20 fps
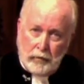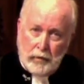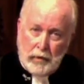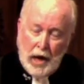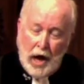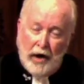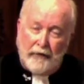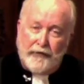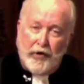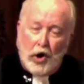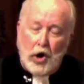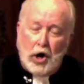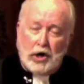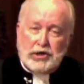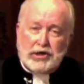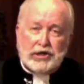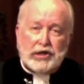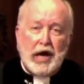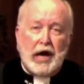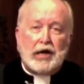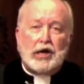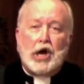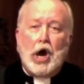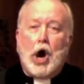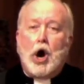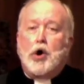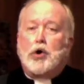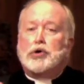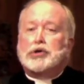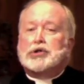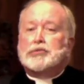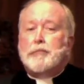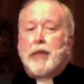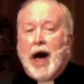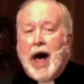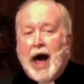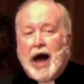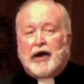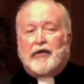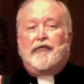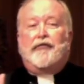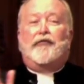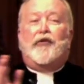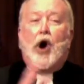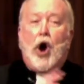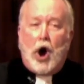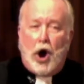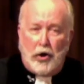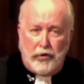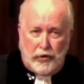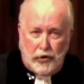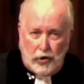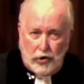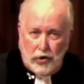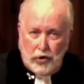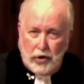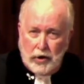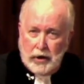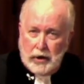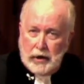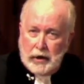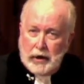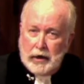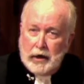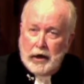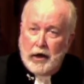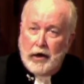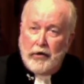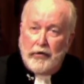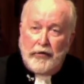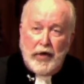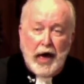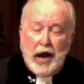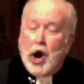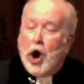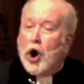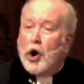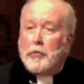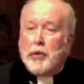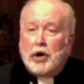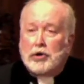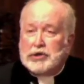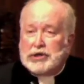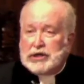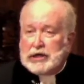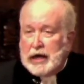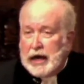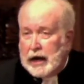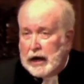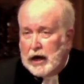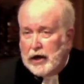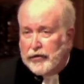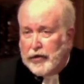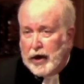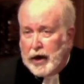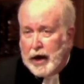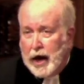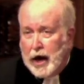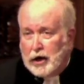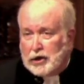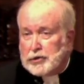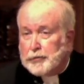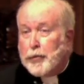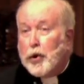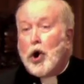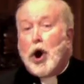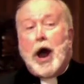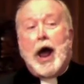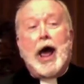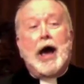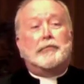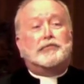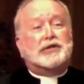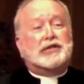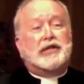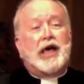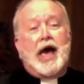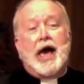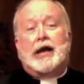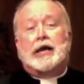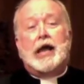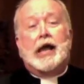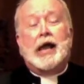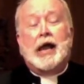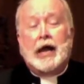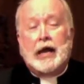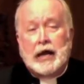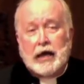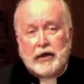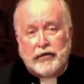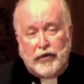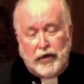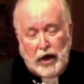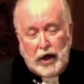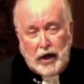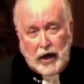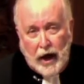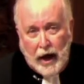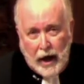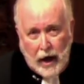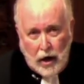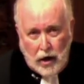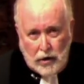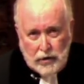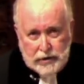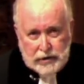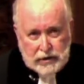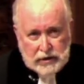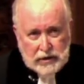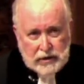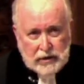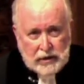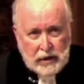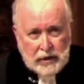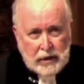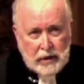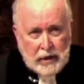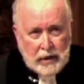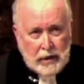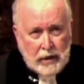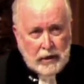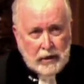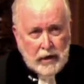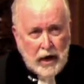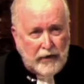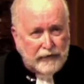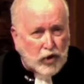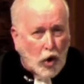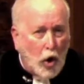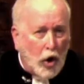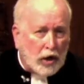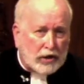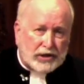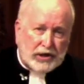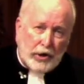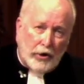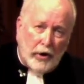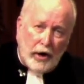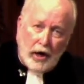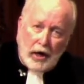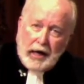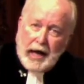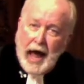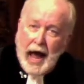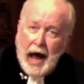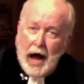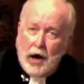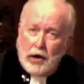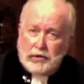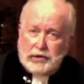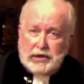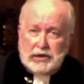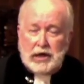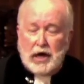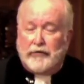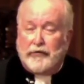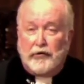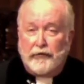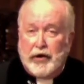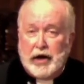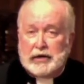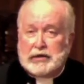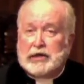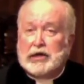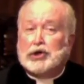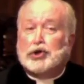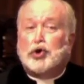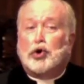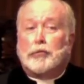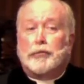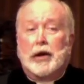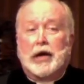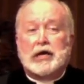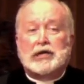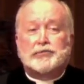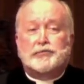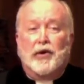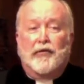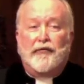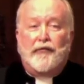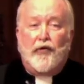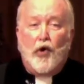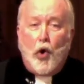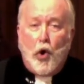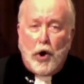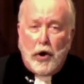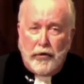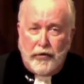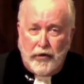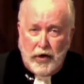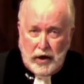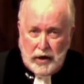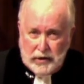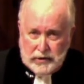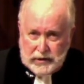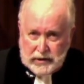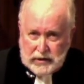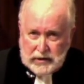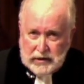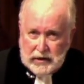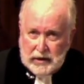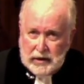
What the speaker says: A verse that goes back farther than almost anything else, perhaps than anything else. Now, of course, there are accounts of events that took place before this,